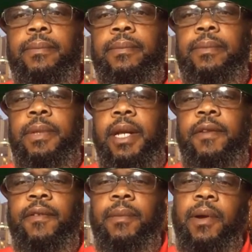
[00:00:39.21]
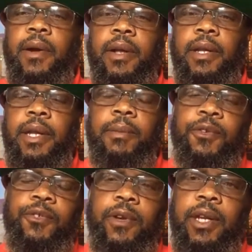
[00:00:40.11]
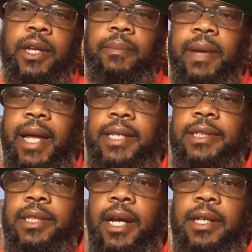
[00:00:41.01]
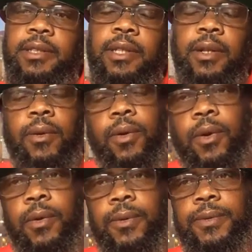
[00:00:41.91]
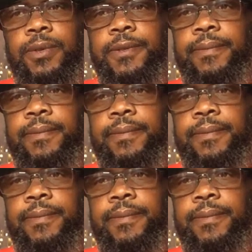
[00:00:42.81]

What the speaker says: Native American imagery and mascots, logos